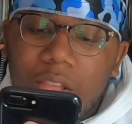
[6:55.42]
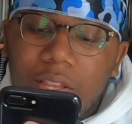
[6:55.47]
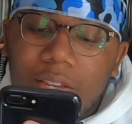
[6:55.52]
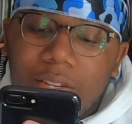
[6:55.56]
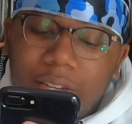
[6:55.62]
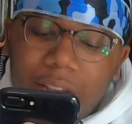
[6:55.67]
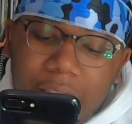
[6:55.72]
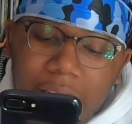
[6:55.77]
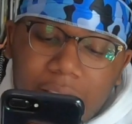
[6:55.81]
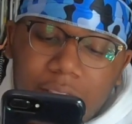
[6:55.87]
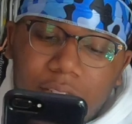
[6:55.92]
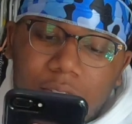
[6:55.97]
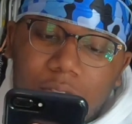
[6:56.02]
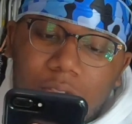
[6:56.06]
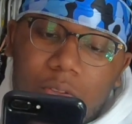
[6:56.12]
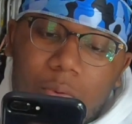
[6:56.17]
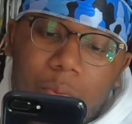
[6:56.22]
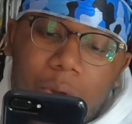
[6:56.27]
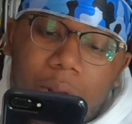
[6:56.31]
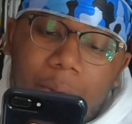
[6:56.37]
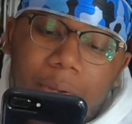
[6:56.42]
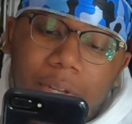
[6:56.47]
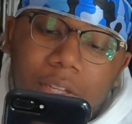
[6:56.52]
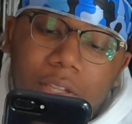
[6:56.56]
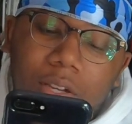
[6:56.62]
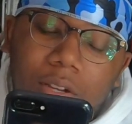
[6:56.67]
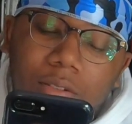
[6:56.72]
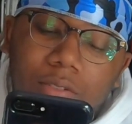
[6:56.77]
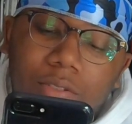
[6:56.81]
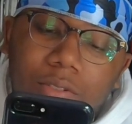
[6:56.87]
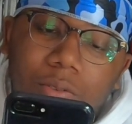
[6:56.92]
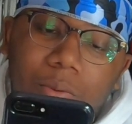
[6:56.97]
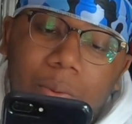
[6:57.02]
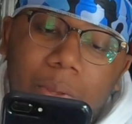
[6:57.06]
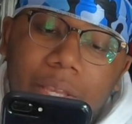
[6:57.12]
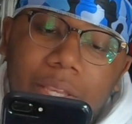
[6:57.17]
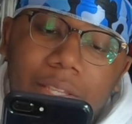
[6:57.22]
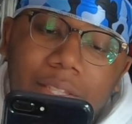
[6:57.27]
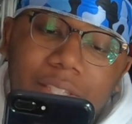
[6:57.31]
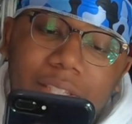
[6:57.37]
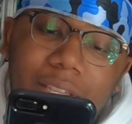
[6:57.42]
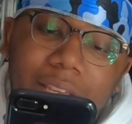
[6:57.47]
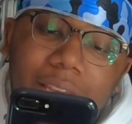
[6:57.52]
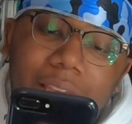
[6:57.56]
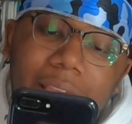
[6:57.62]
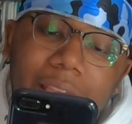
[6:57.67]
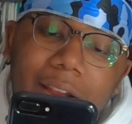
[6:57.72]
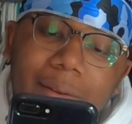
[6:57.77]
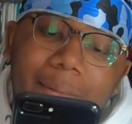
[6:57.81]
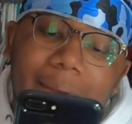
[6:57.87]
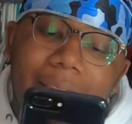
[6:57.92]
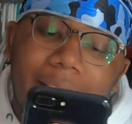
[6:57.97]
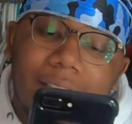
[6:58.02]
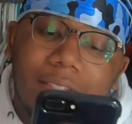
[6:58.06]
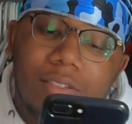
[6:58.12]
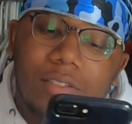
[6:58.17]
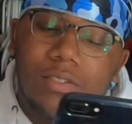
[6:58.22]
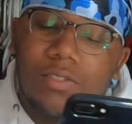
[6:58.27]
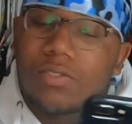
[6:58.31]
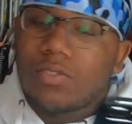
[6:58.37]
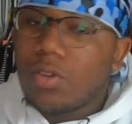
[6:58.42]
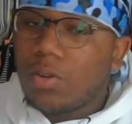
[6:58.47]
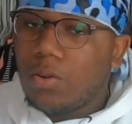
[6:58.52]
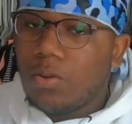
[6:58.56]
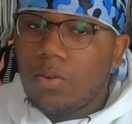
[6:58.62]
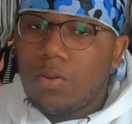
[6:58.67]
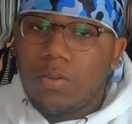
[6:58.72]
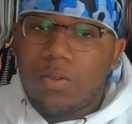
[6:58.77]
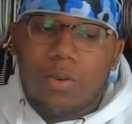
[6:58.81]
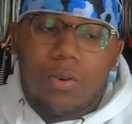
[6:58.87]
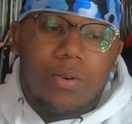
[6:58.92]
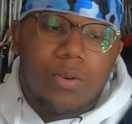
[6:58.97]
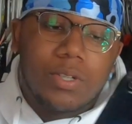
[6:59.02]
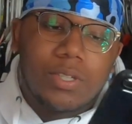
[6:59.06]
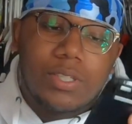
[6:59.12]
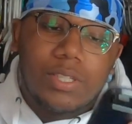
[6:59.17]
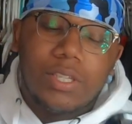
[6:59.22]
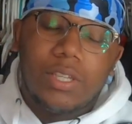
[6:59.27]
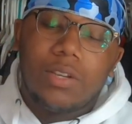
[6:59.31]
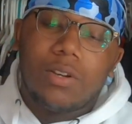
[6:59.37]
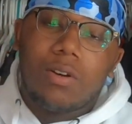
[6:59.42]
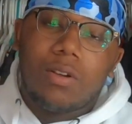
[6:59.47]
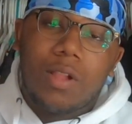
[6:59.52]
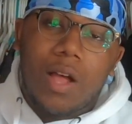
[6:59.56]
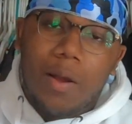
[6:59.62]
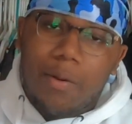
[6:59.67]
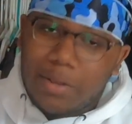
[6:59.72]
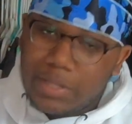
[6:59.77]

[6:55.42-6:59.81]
Next, the one I'm going to go to is the Air Max Seoul or Seoul.